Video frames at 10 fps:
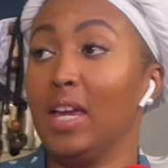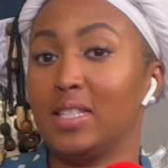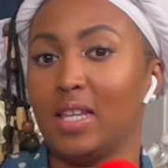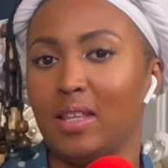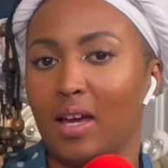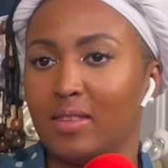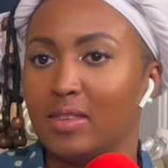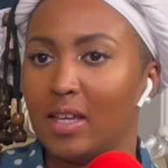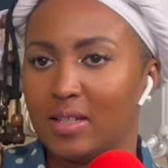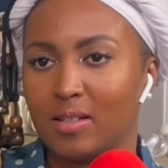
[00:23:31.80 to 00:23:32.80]
see,
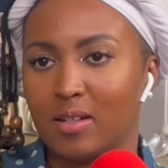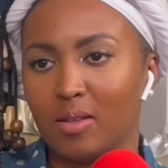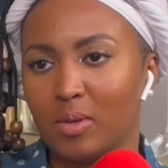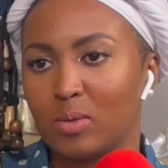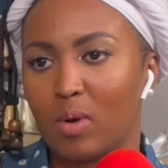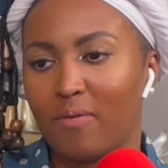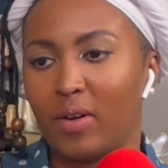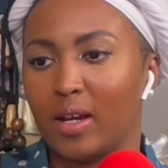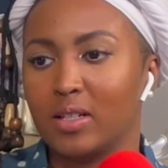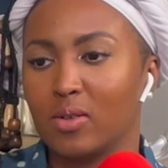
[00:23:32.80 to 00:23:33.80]
that's another reason why I
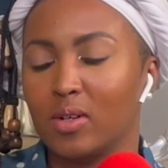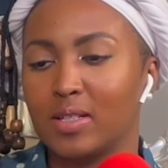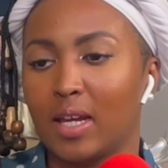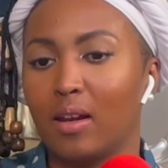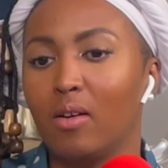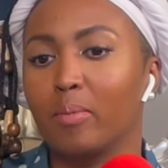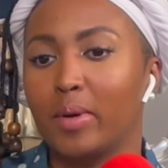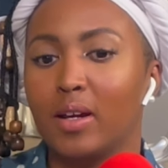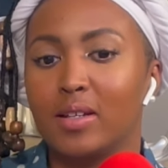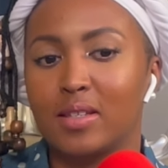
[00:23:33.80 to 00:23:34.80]
feel like it's going to take longer
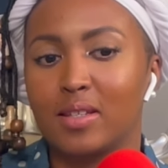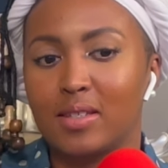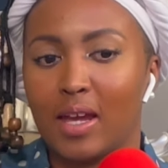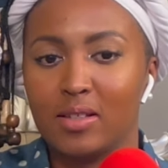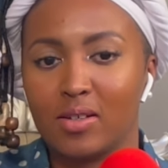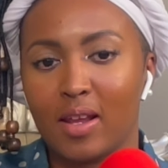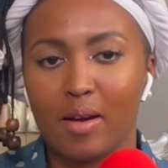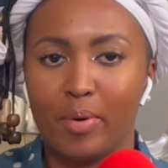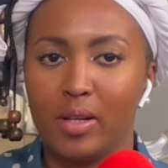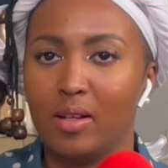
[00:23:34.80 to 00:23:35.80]
because the states are
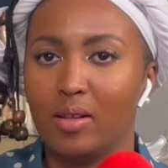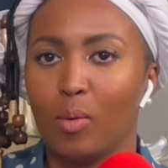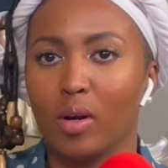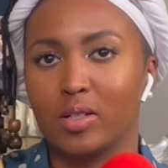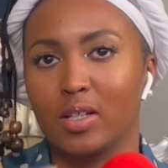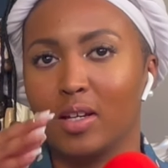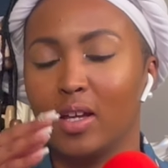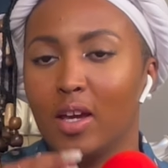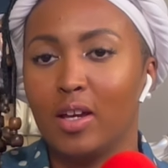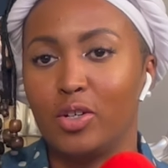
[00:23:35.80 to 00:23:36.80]
now putting in the work to
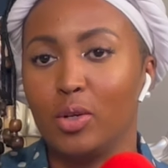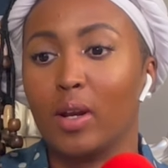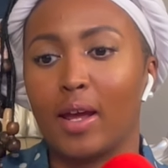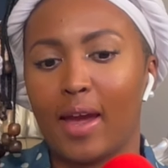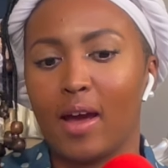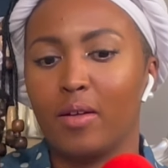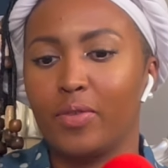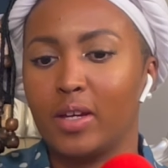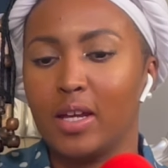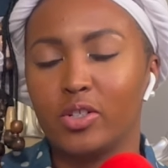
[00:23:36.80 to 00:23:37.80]
do, like how
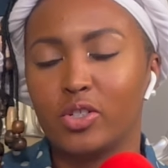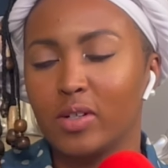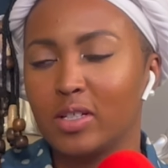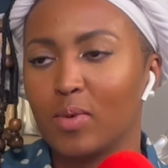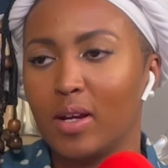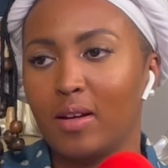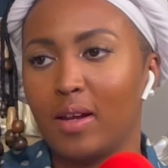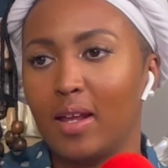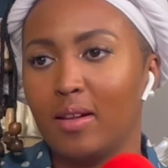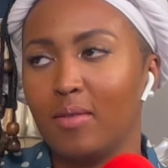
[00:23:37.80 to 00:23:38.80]
the industry is ran
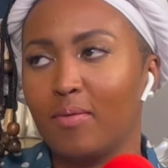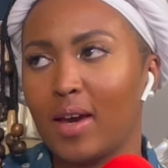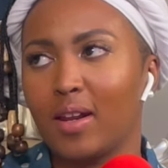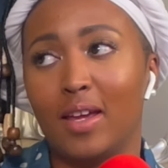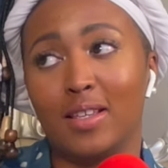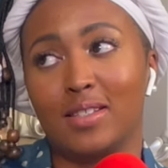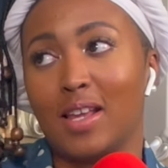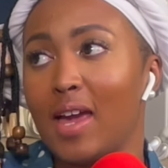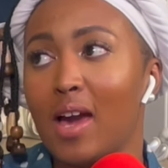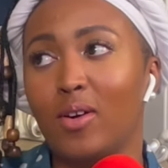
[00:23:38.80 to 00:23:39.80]
in Nevada is
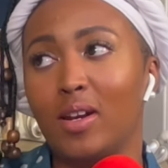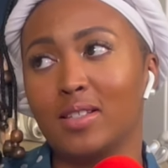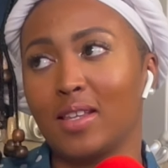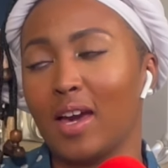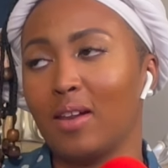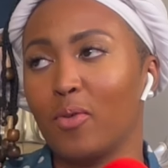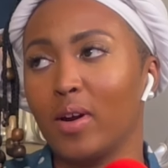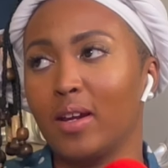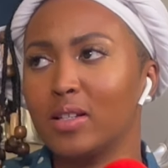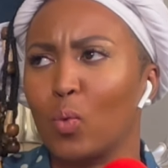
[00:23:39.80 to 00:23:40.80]
not how it is in
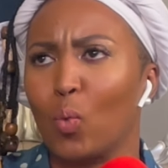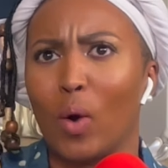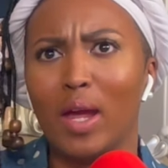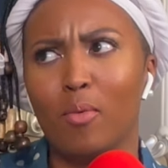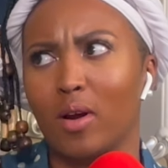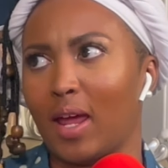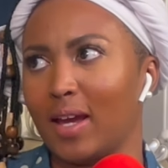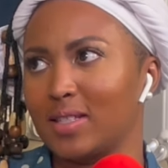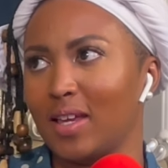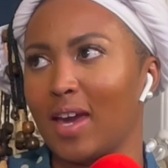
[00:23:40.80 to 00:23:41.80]
California. It's way more
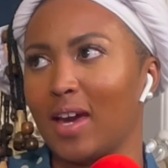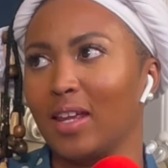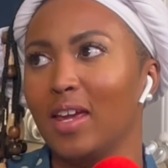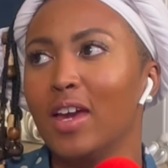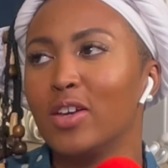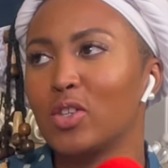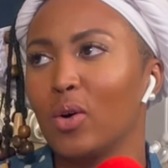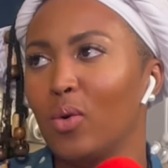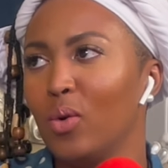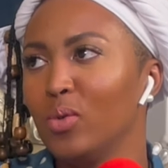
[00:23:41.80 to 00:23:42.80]
lax than Cali. So